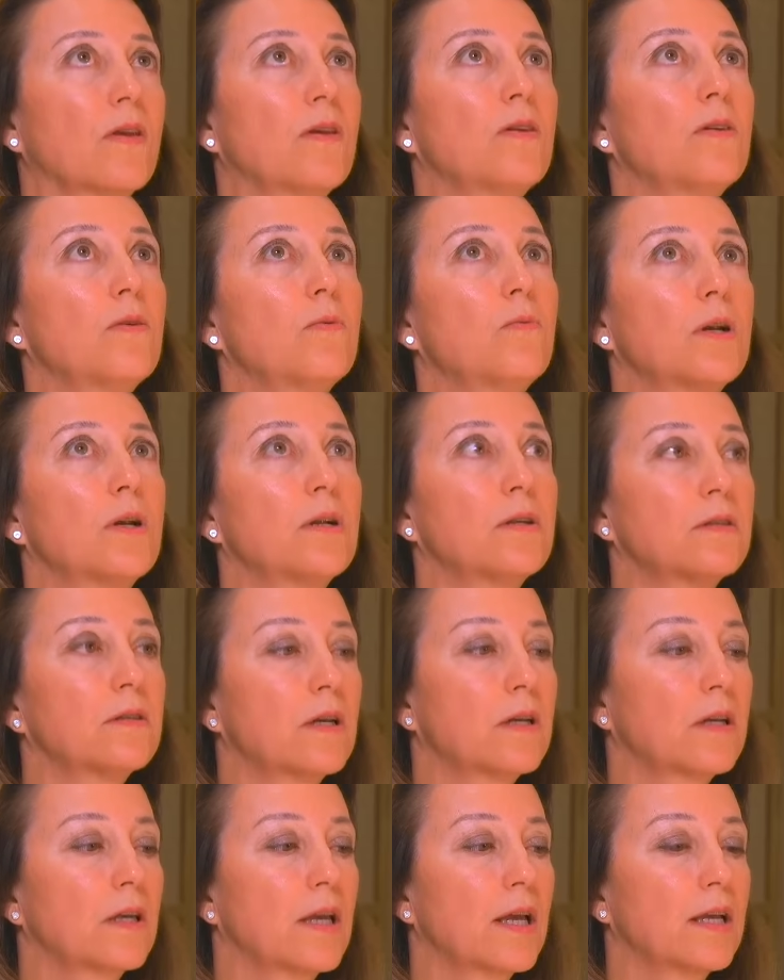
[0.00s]
You want to
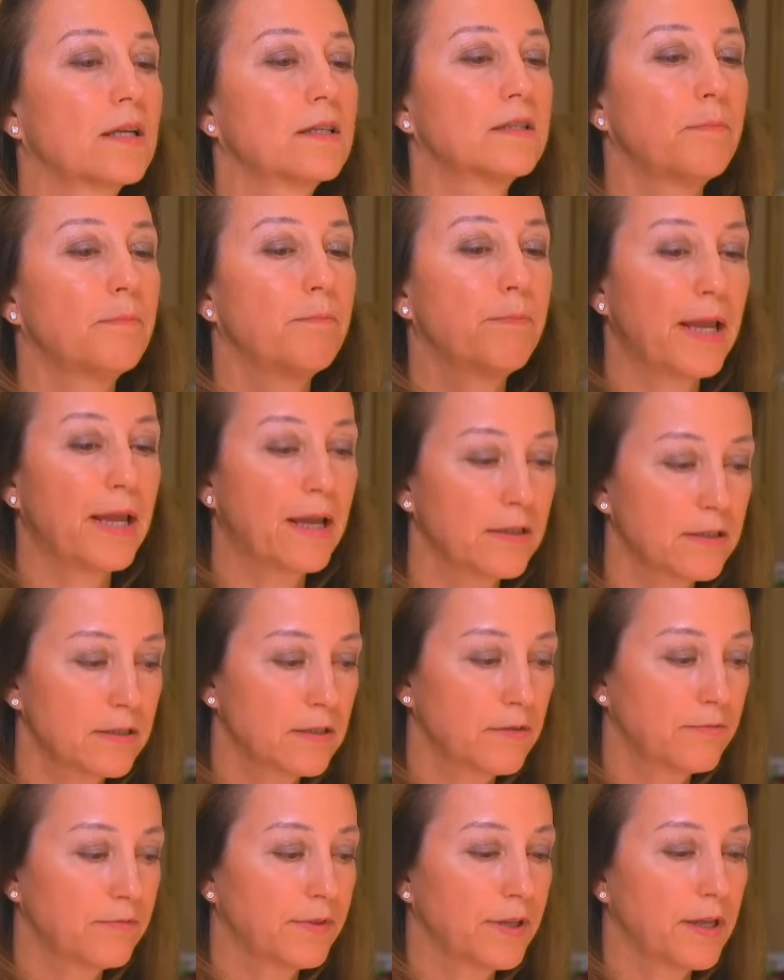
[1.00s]
look
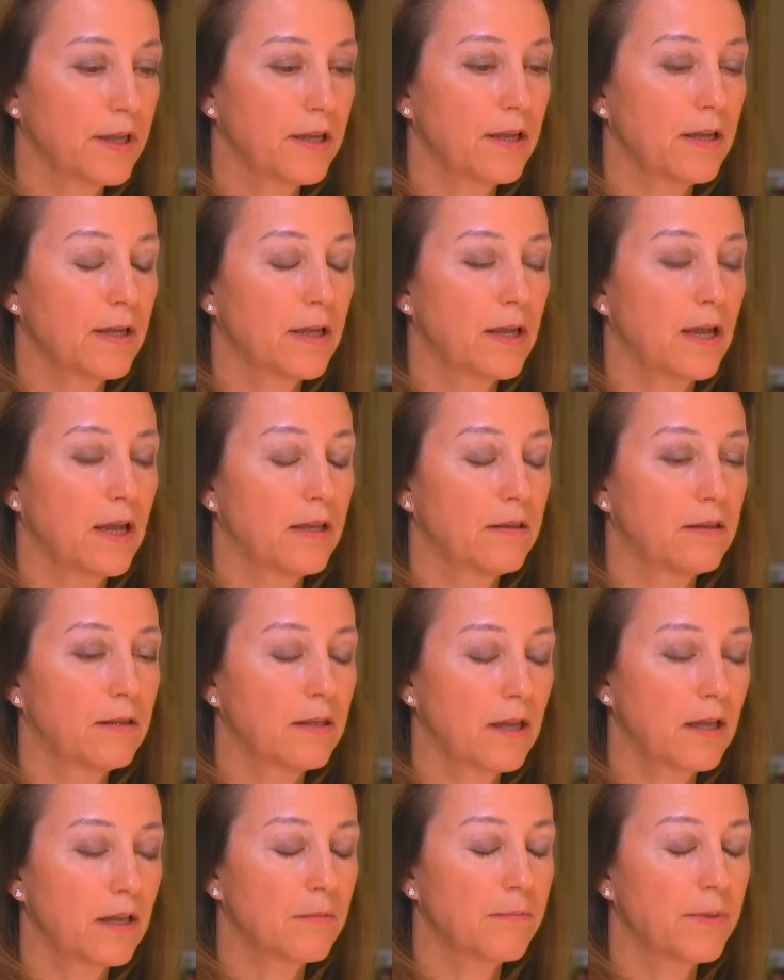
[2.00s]
expansively and
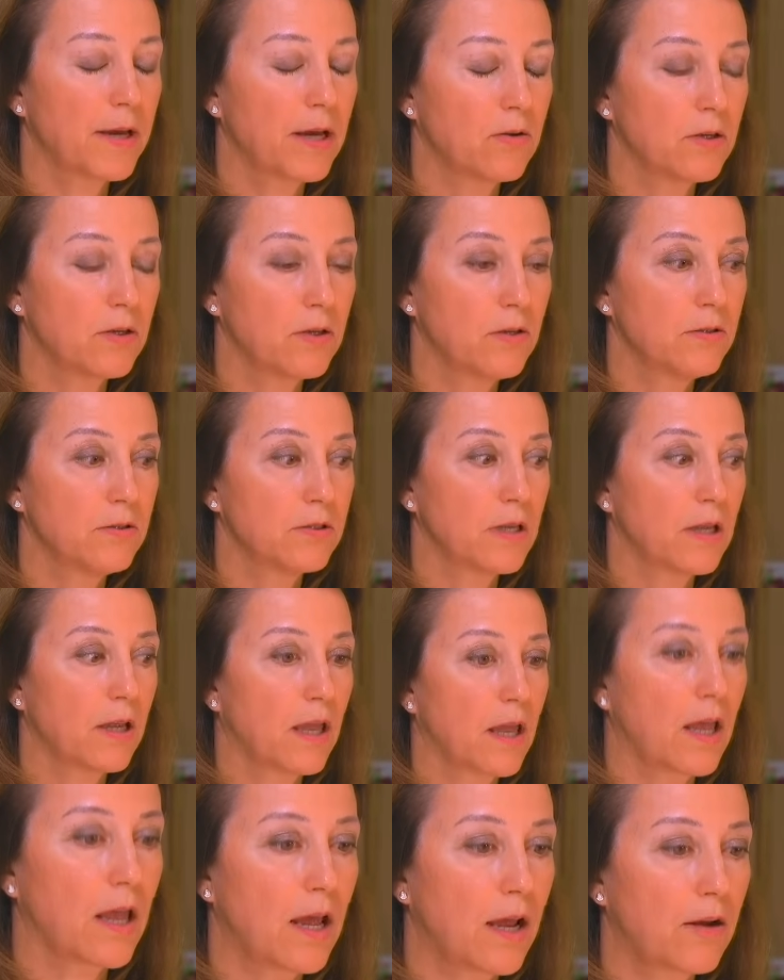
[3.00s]
think about
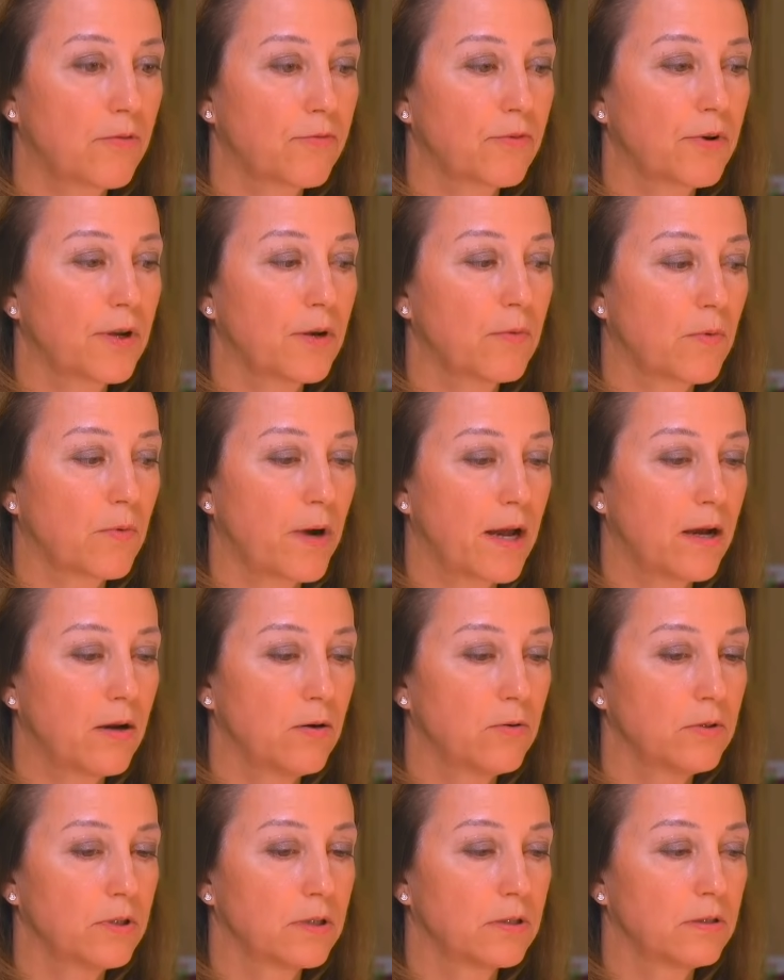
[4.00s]
using every
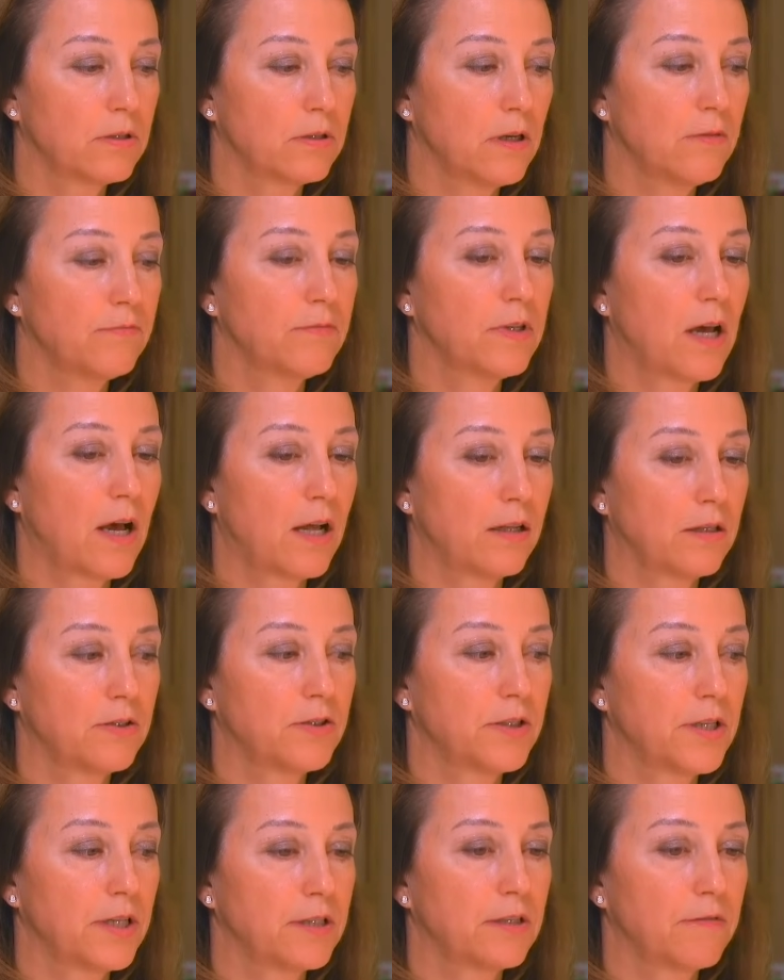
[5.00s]
route of
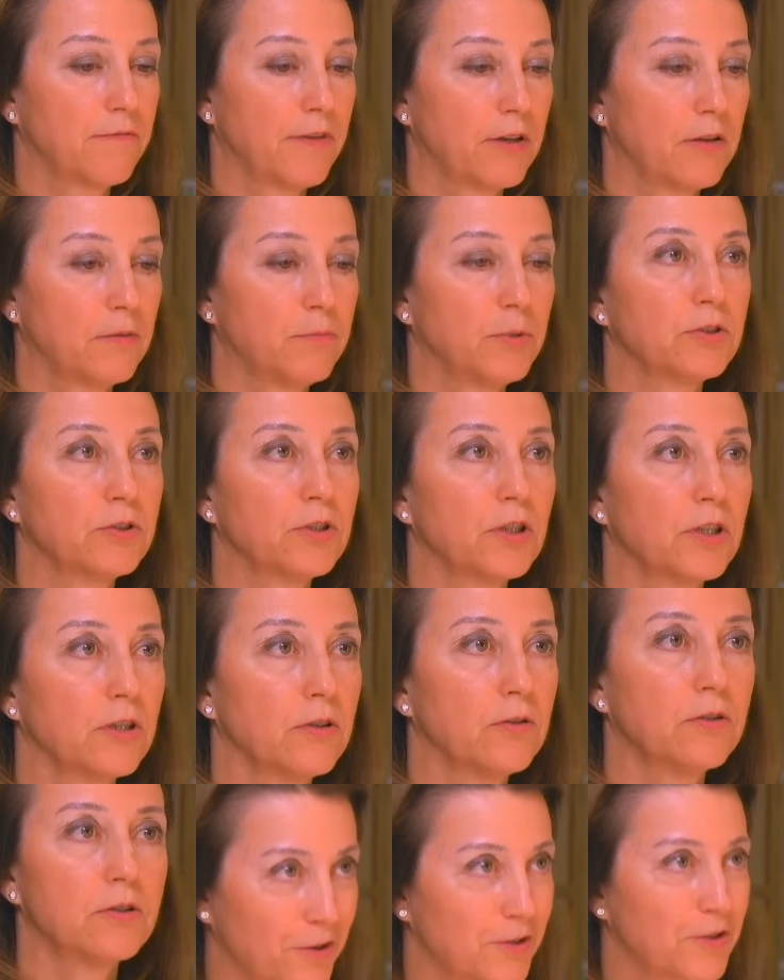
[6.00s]
knowledge that's available to
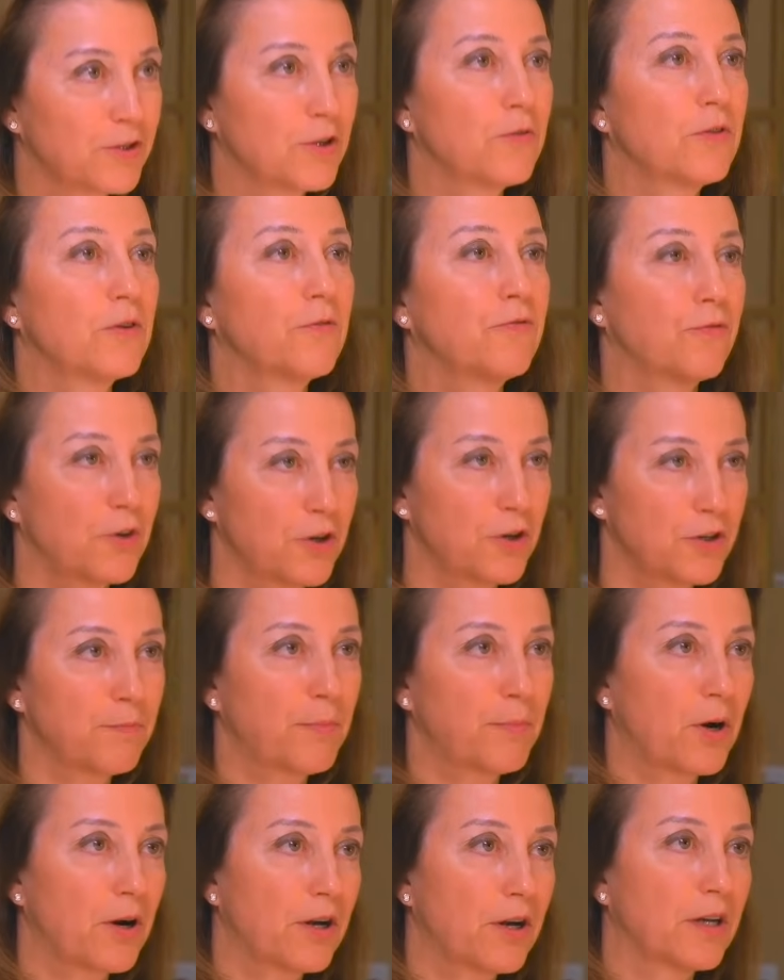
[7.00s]
you. So the first
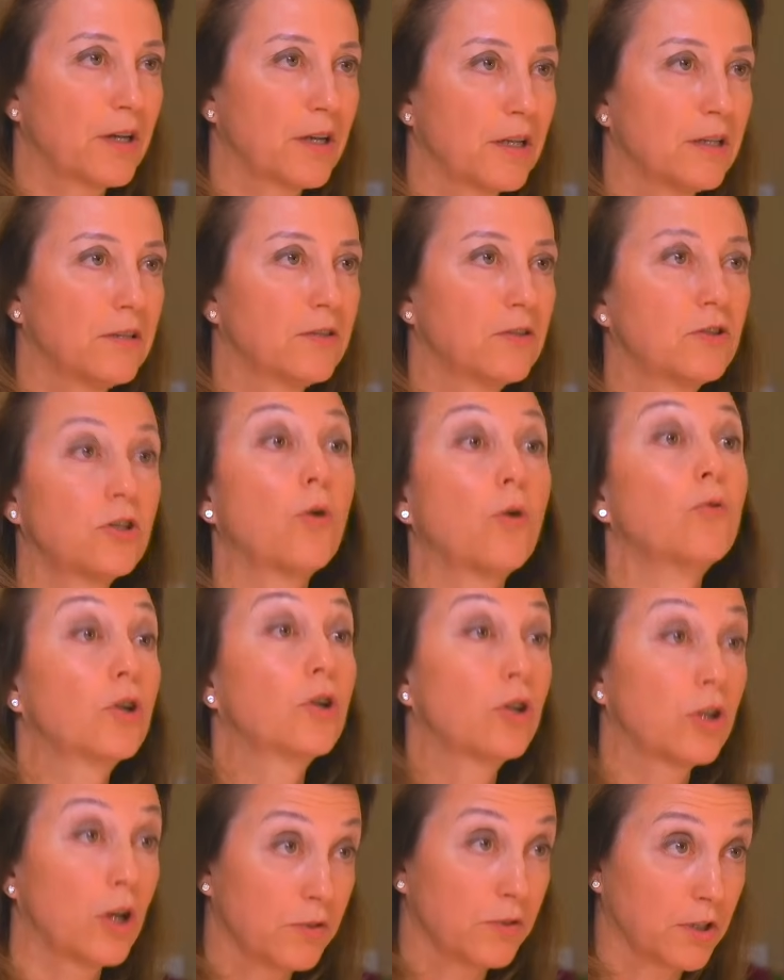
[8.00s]
part is don't
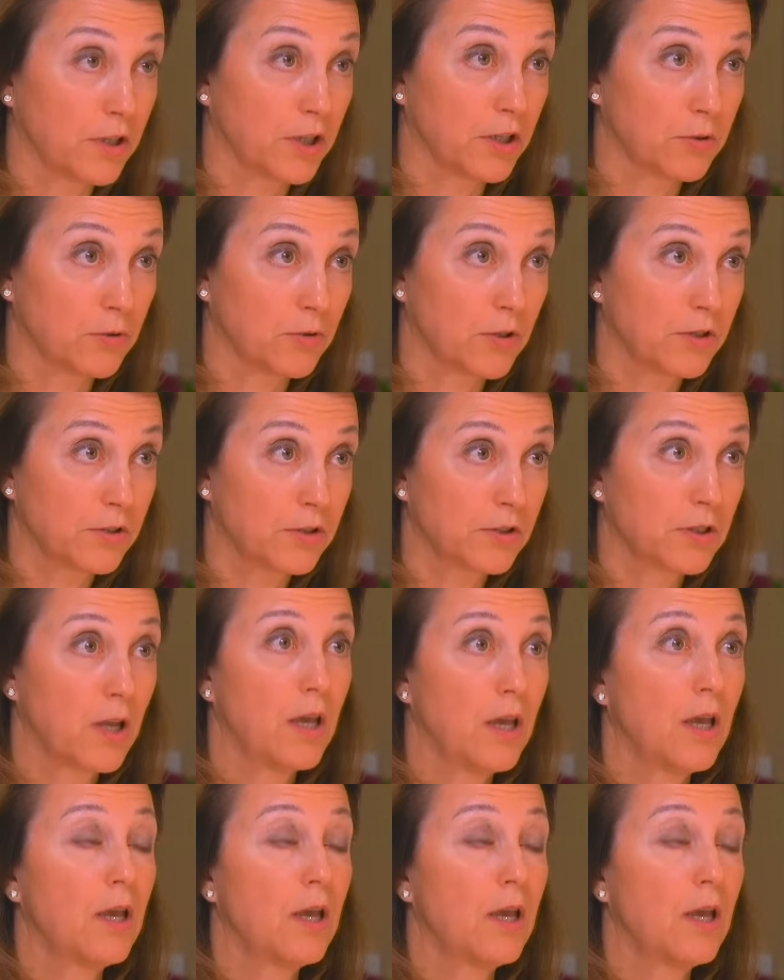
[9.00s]
close any doors.